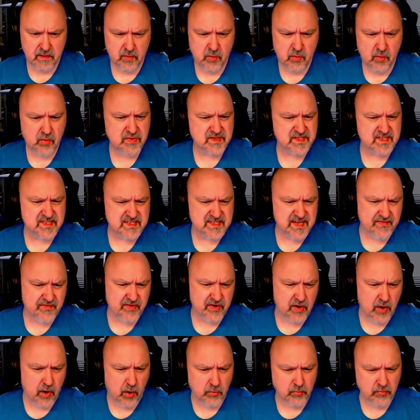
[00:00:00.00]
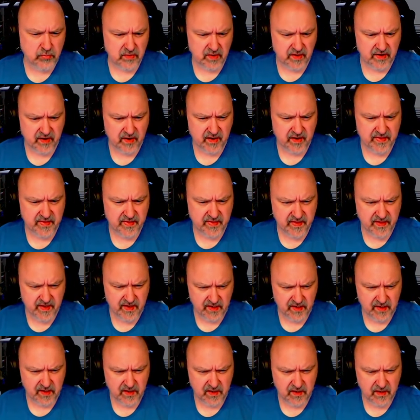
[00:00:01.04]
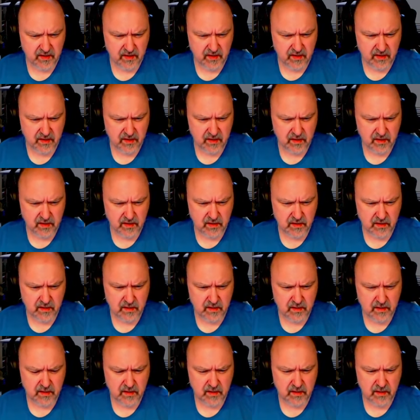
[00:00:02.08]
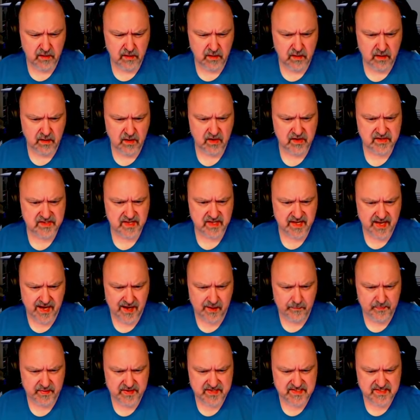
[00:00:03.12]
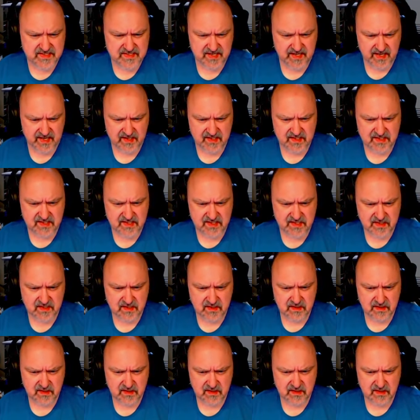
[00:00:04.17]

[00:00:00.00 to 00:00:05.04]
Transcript: or seven only, I think. Because it can't be six.